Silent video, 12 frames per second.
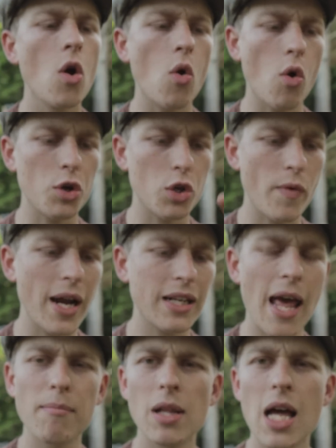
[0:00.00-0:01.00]
or
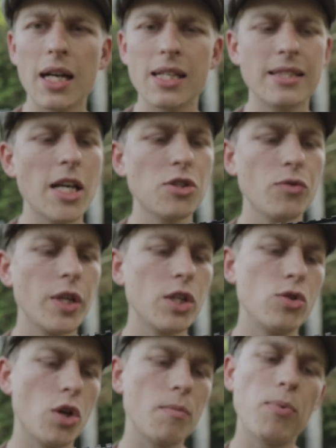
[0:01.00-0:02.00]
direct M-LOK
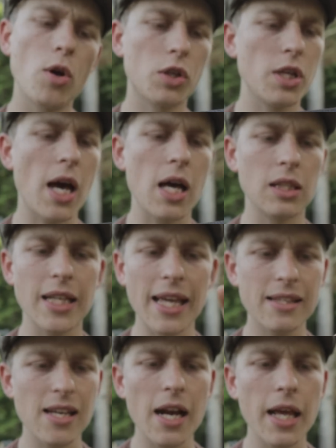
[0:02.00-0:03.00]
accessories. You can put
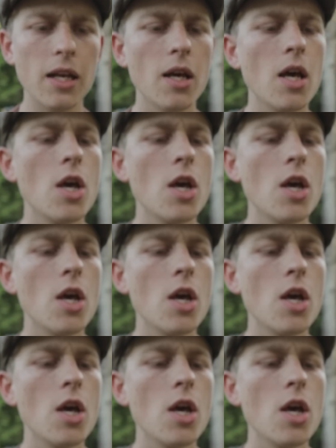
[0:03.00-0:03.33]
lights on it.